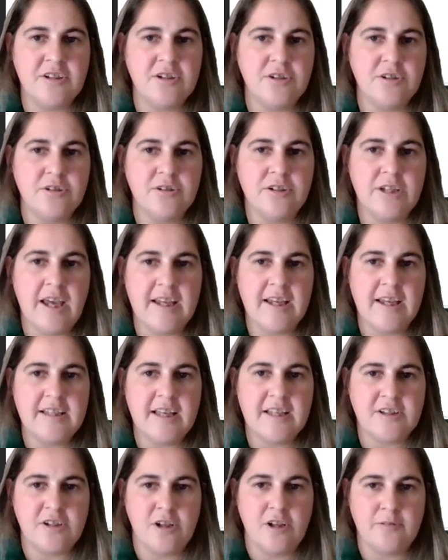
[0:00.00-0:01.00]
the due date
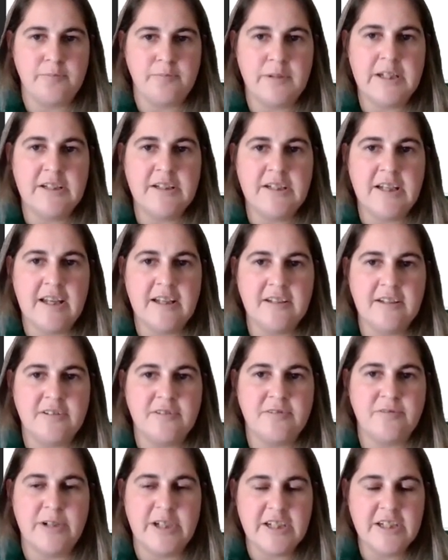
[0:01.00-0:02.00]
has not been yet
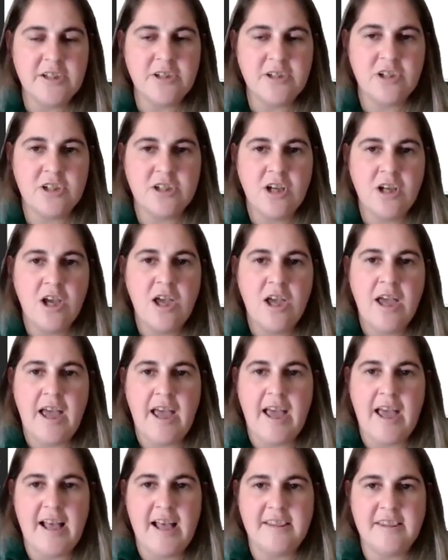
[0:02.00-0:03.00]
reached.
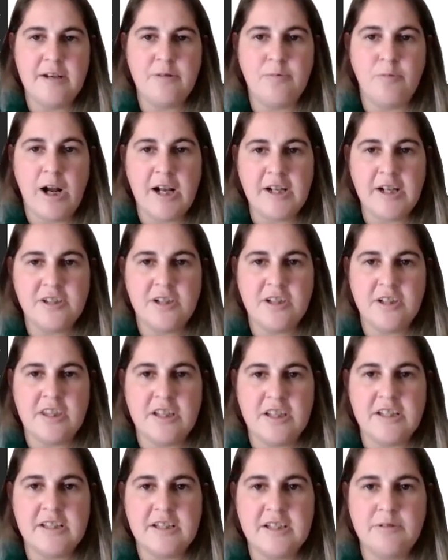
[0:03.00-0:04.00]
And then 1 to
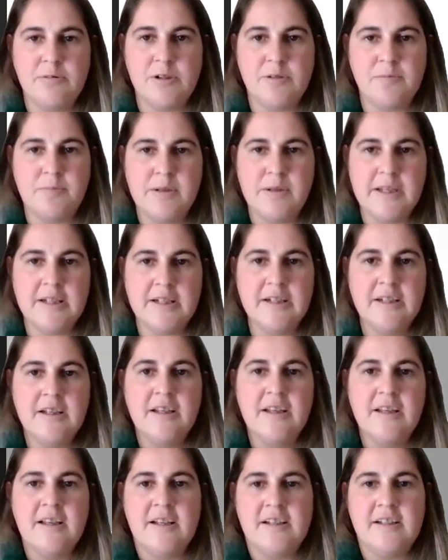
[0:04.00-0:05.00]
30 would mean
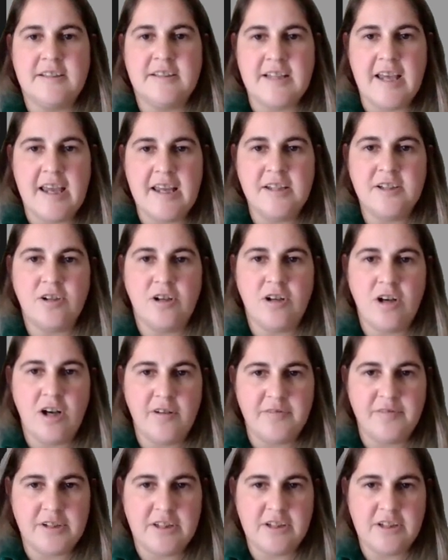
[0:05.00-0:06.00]
days
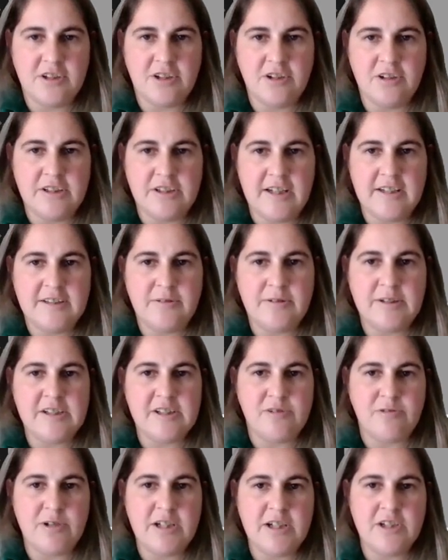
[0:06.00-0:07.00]
after the due date
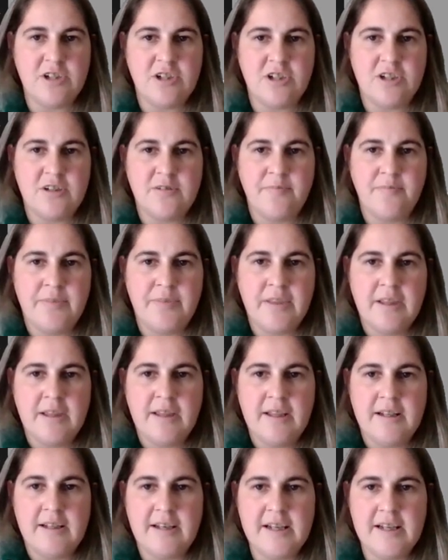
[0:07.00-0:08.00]
is reached.
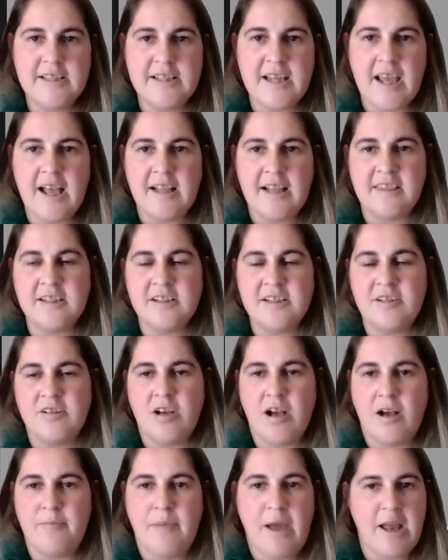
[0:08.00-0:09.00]
Let's add this to
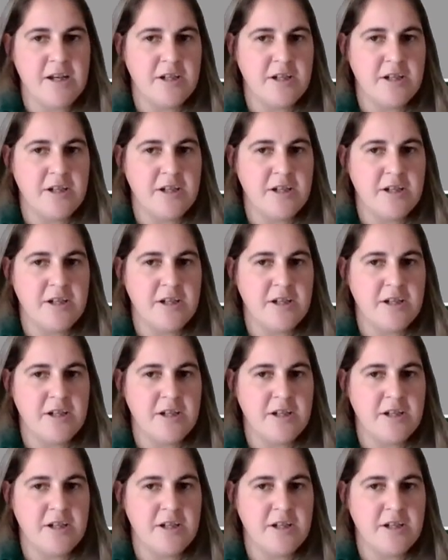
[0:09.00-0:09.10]
our